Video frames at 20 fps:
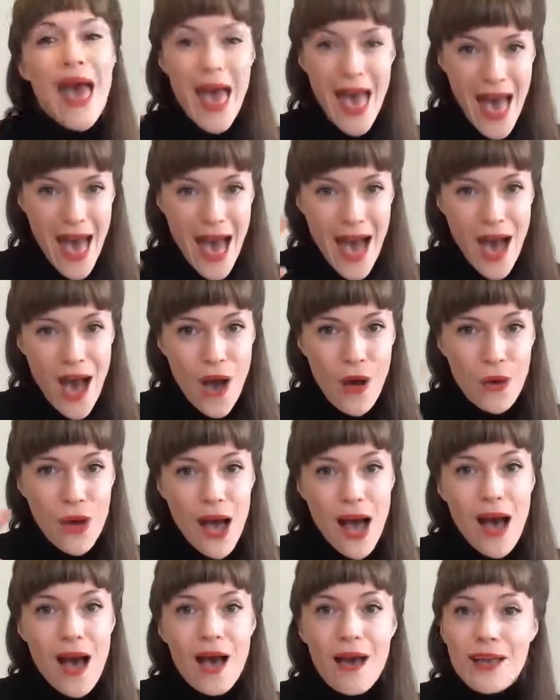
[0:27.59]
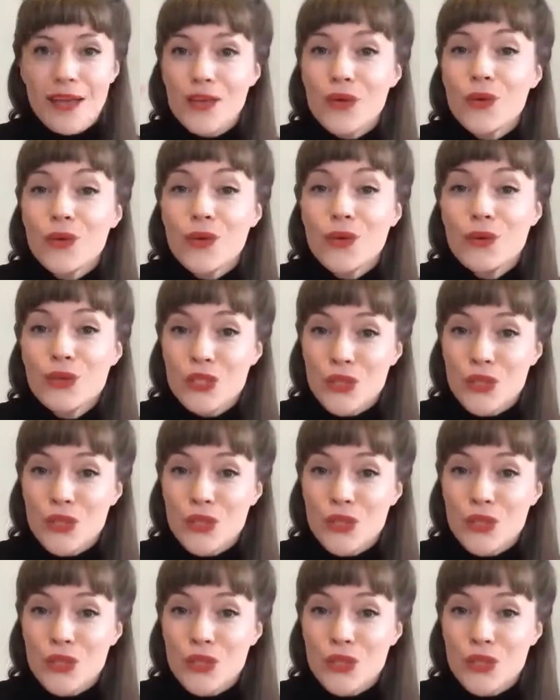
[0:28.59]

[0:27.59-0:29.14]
How are you